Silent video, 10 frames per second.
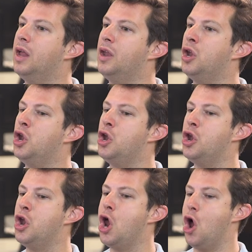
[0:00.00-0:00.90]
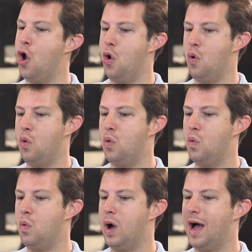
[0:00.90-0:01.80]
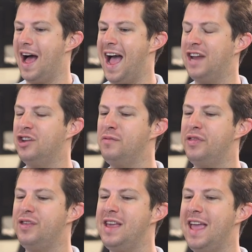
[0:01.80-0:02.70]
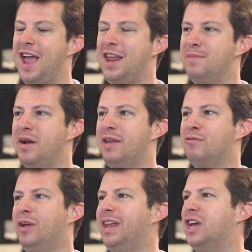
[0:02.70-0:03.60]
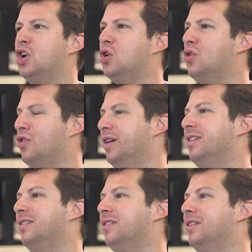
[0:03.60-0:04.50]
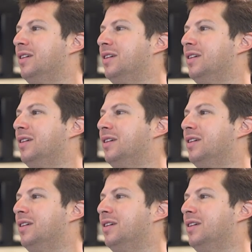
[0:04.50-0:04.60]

No. I don't think anybody really could.